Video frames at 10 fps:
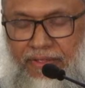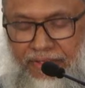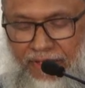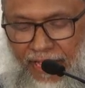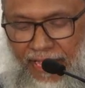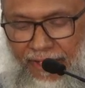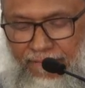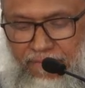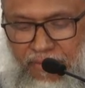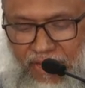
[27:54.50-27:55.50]
Yeah.
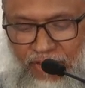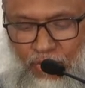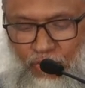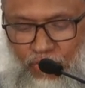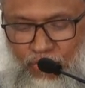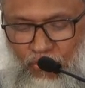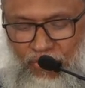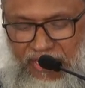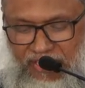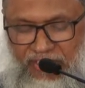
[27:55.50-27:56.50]
So two
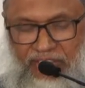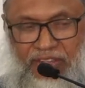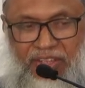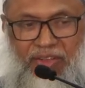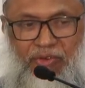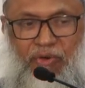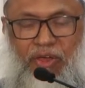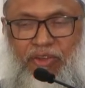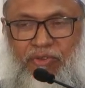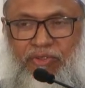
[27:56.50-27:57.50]
things:
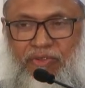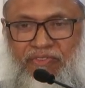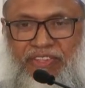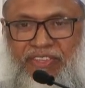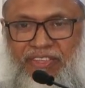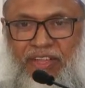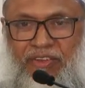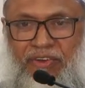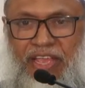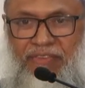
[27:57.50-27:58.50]
going to the visit the
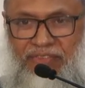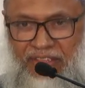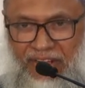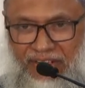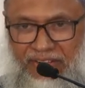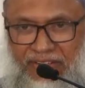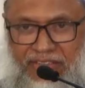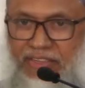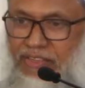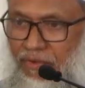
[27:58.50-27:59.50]
graveyard.
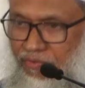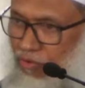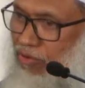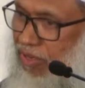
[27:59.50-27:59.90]
It is of course